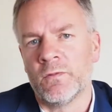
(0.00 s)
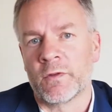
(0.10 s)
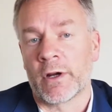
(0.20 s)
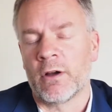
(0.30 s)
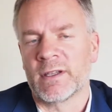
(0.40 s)

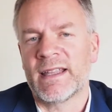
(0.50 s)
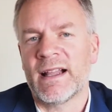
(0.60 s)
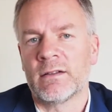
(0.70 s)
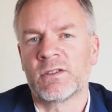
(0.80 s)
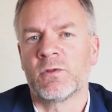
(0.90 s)
for a
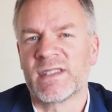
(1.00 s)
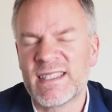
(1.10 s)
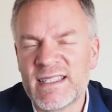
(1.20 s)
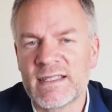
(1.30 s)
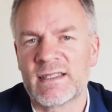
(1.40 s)
hotel to
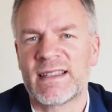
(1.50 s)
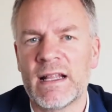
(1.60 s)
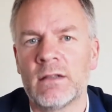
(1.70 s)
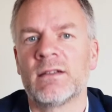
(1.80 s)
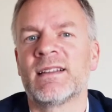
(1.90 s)

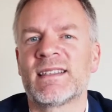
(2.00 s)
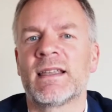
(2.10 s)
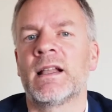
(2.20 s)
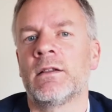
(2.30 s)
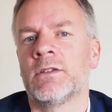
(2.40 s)
still
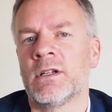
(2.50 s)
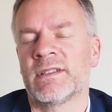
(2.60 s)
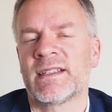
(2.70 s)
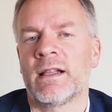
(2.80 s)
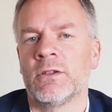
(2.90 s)
sell
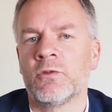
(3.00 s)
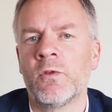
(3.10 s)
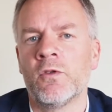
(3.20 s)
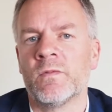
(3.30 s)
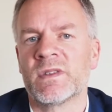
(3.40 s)
the
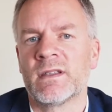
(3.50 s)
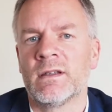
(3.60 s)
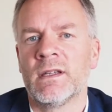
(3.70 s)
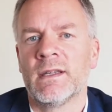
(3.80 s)
rooms.